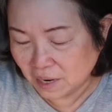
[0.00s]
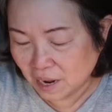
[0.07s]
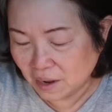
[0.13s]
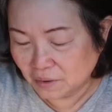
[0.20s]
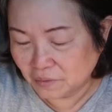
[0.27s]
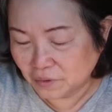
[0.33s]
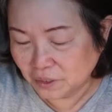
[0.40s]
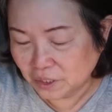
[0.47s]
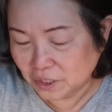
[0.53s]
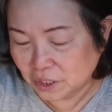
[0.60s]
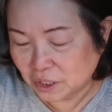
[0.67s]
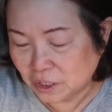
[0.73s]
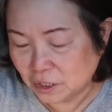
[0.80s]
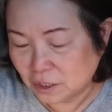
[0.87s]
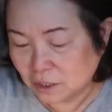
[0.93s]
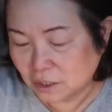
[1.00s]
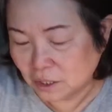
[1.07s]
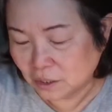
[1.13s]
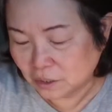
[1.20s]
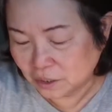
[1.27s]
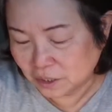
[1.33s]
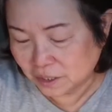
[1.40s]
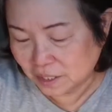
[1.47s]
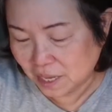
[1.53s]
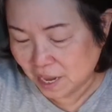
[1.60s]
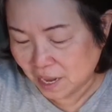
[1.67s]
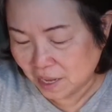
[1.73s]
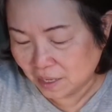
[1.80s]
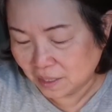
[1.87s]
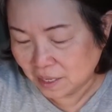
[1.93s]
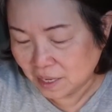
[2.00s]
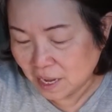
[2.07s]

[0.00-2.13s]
I was so scared.